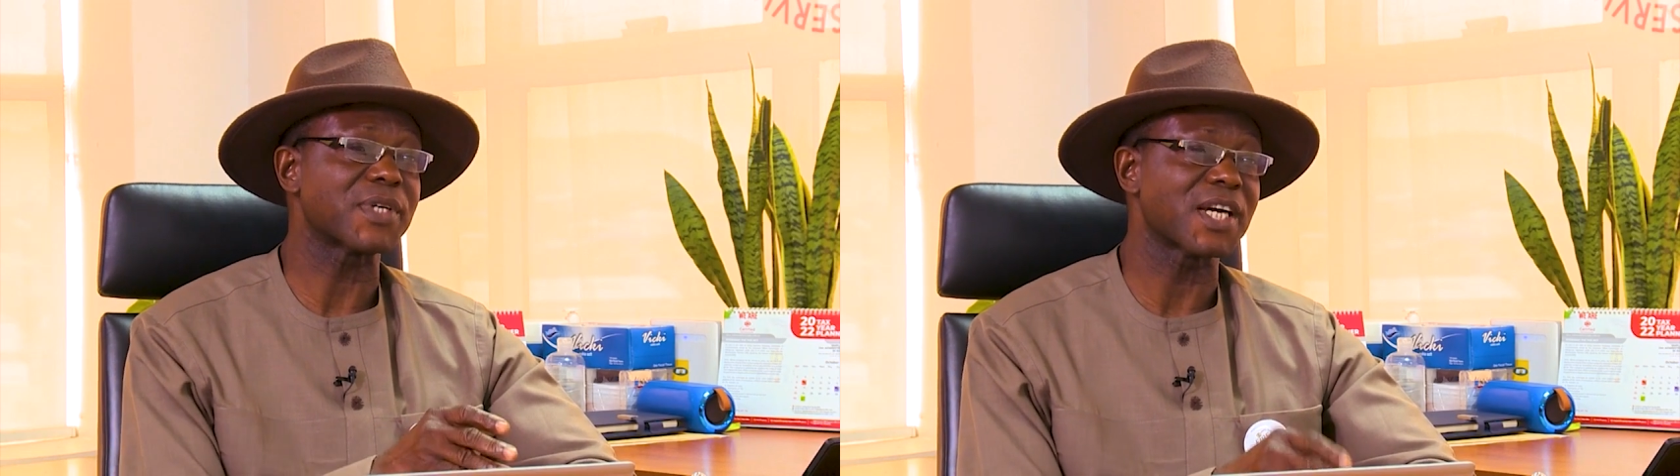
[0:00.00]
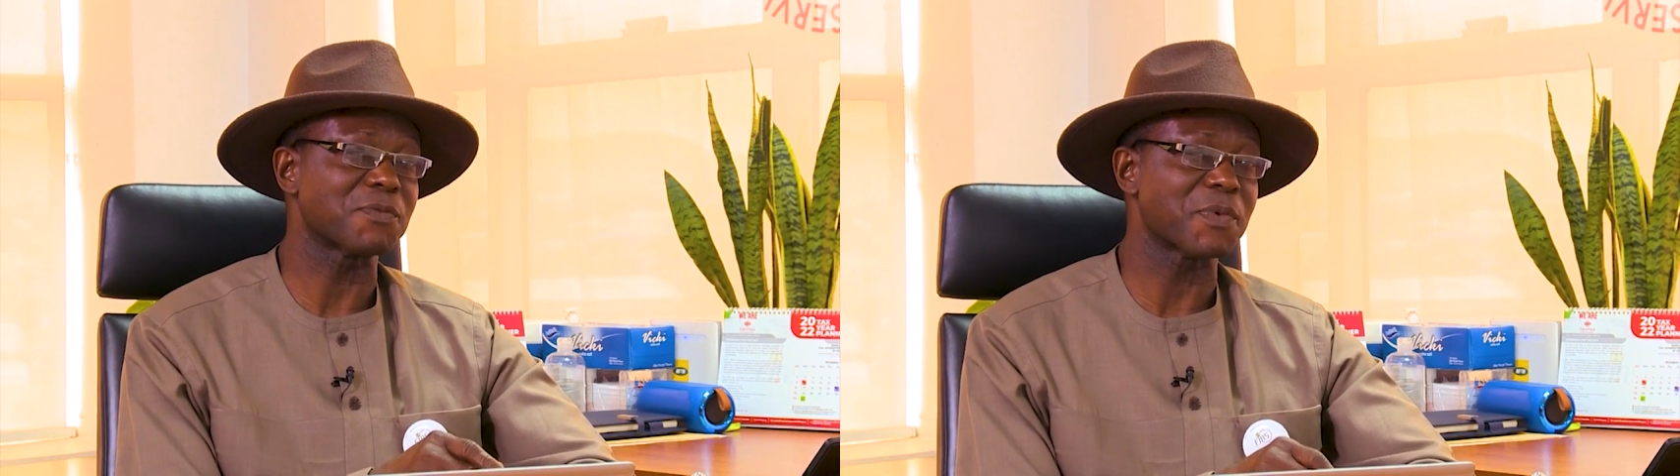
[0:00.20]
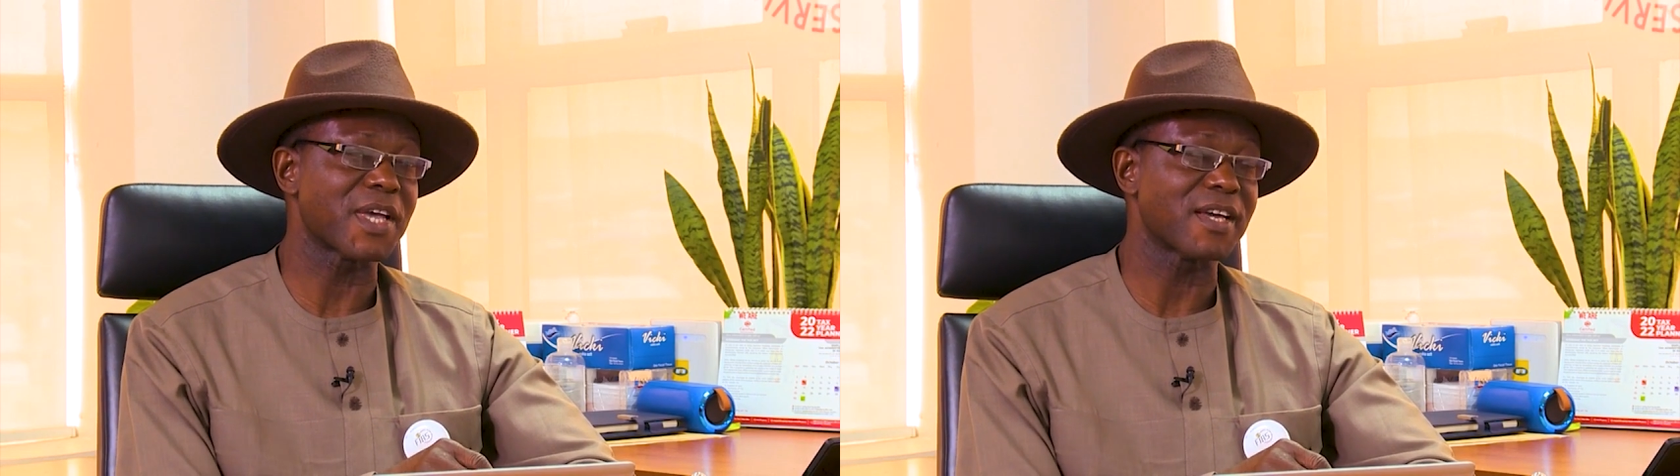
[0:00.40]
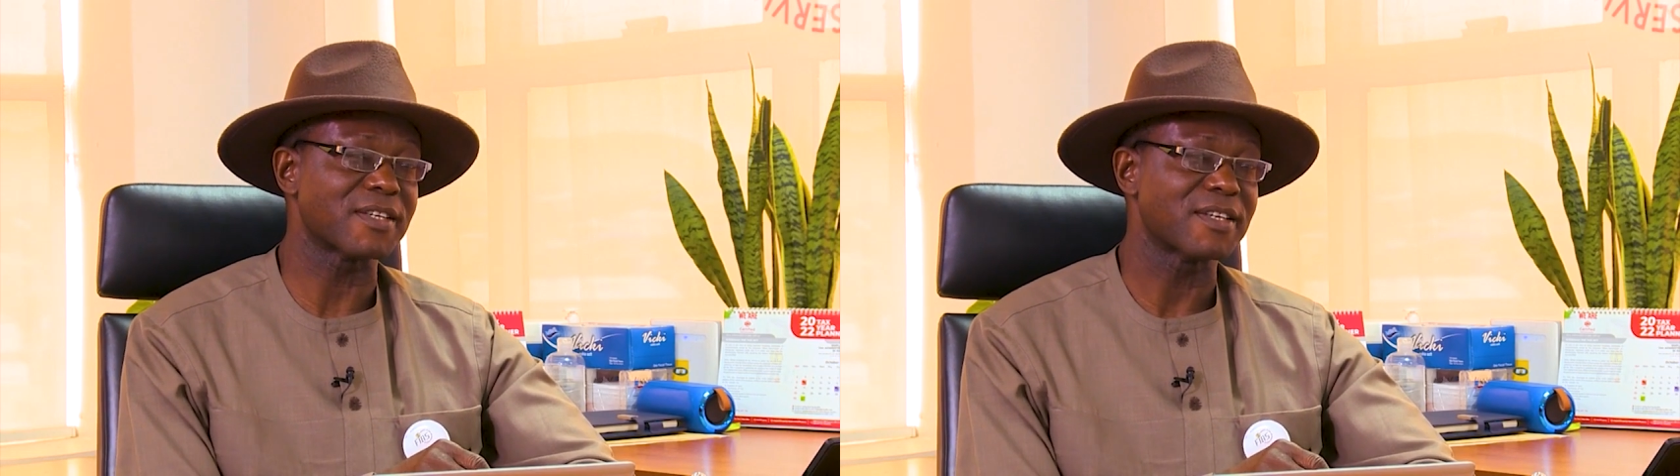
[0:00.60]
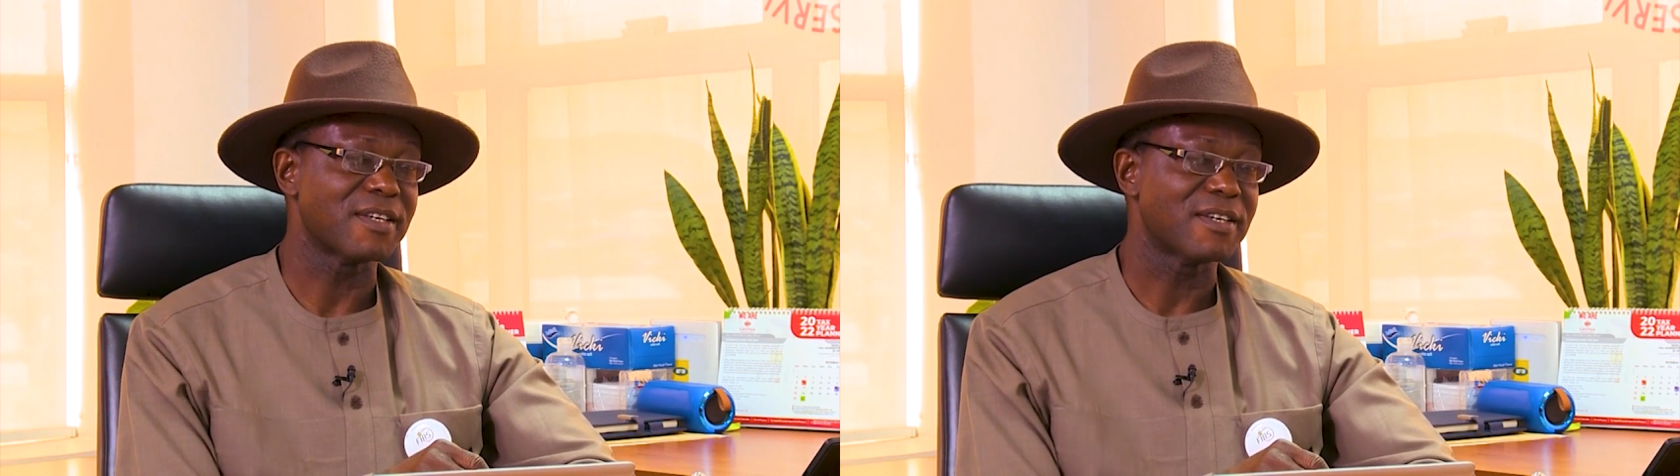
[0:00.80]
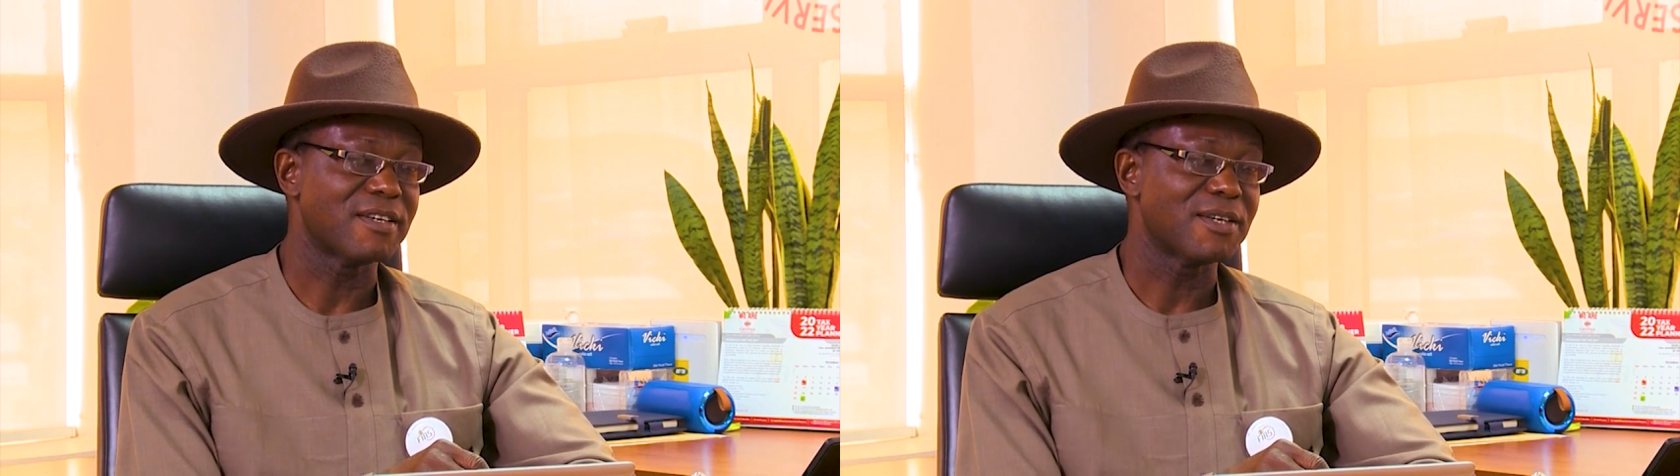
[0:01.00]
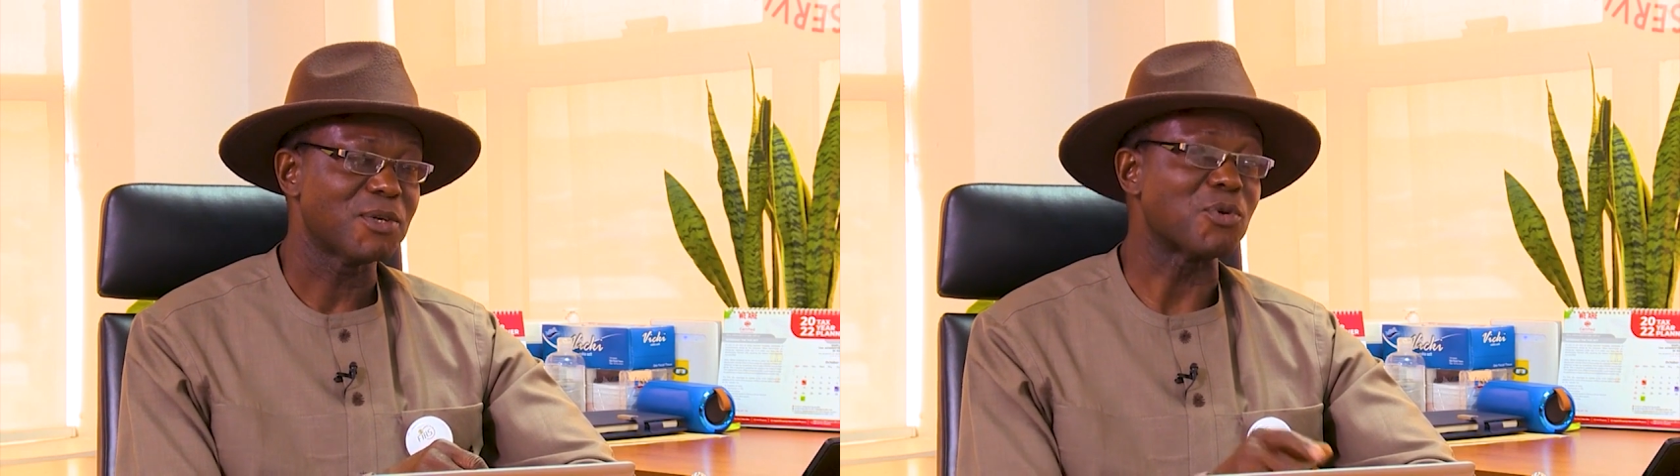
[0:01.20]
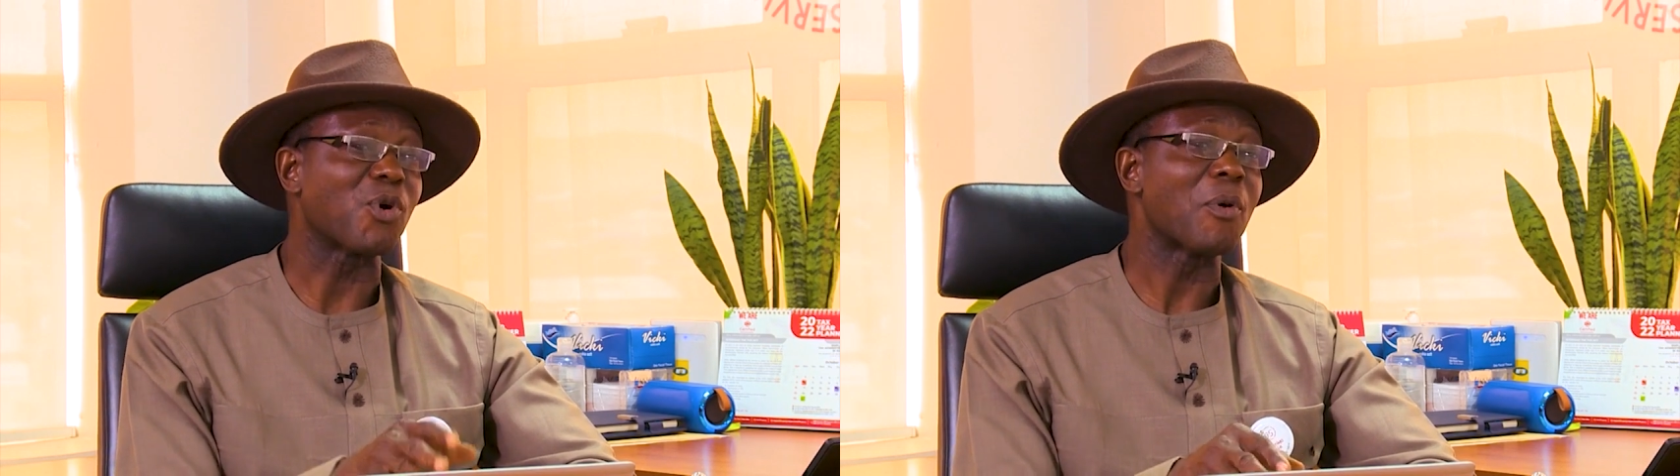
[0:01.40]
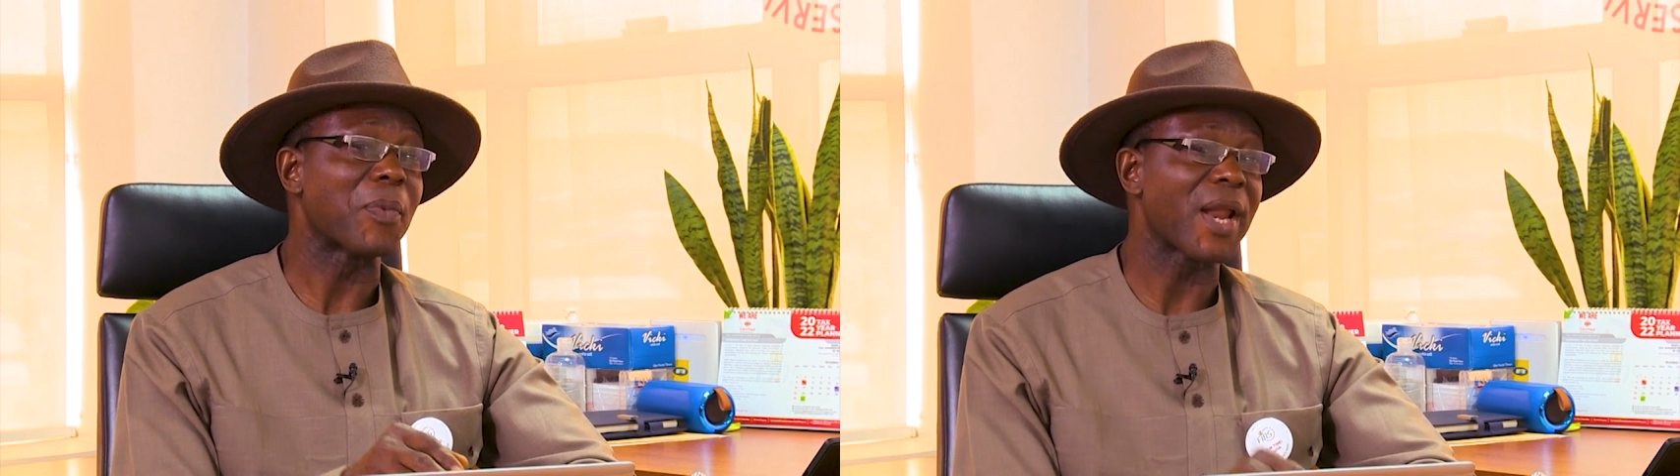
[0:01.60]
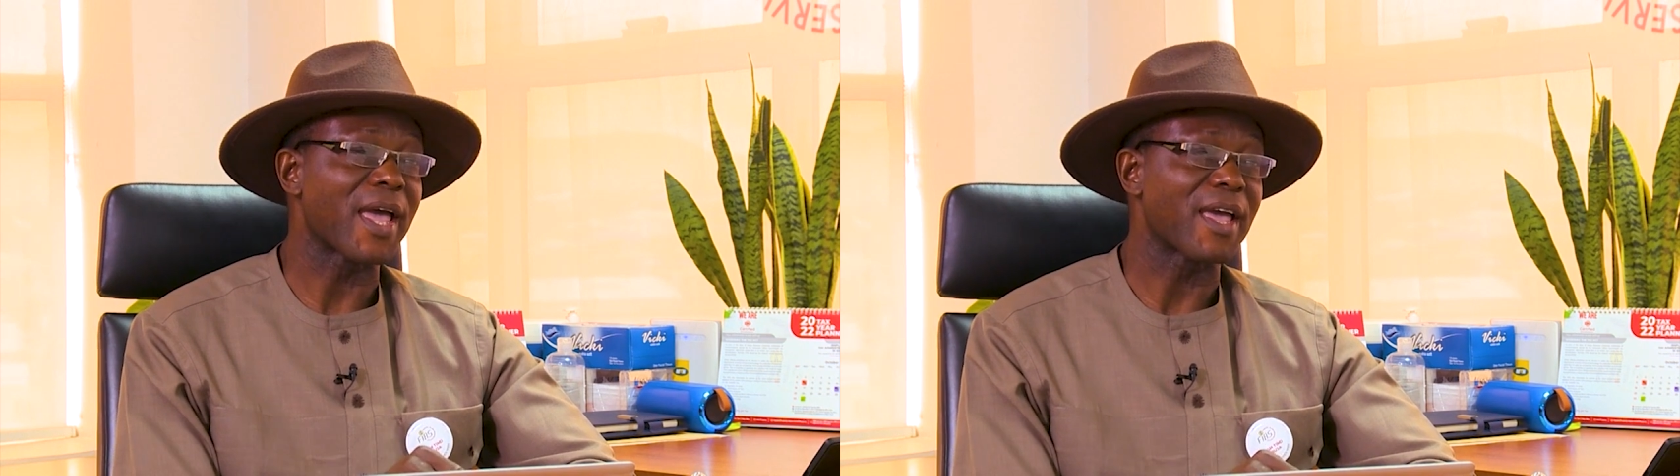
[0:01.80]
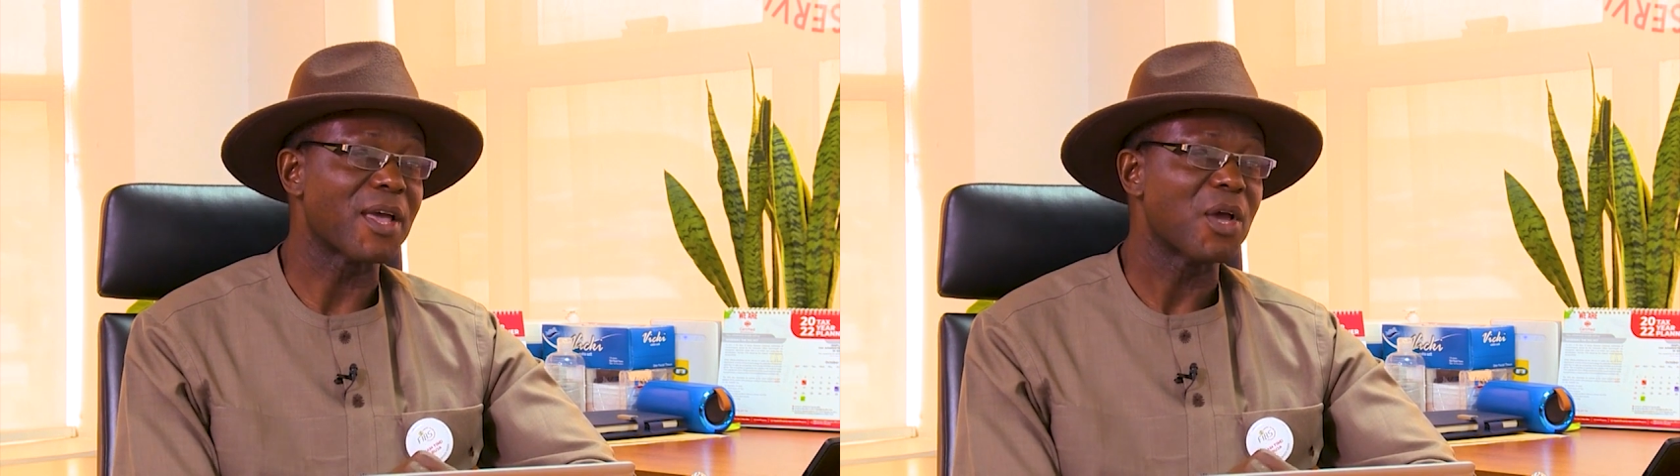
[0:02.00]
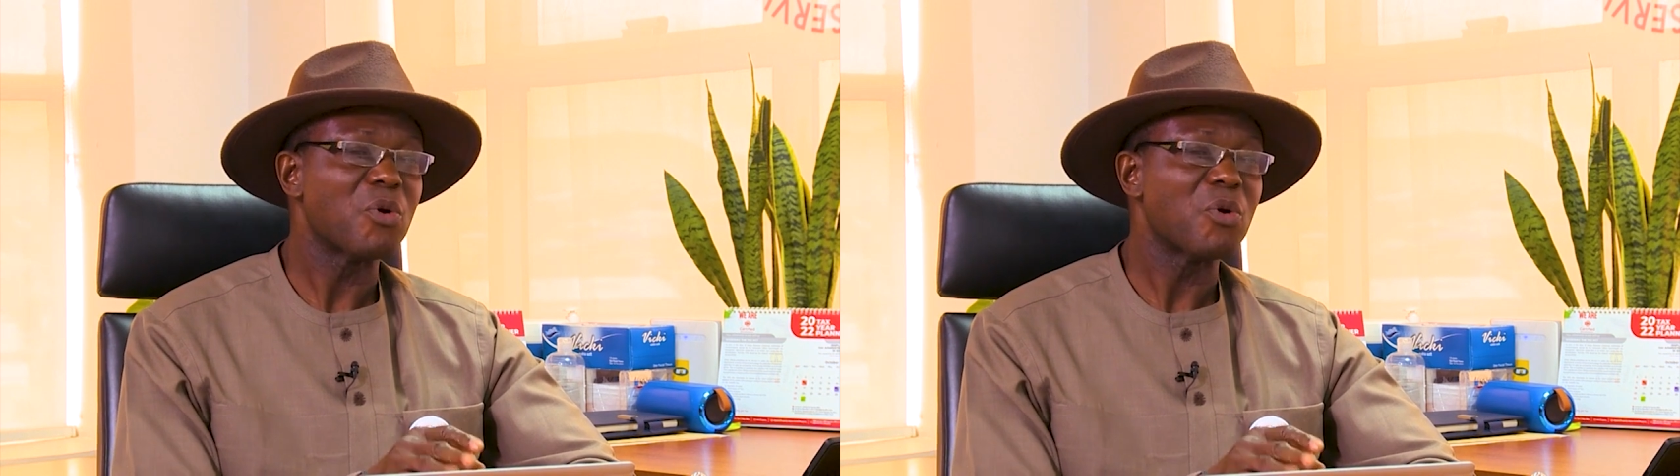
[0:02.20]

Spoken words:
taxpayers to comply.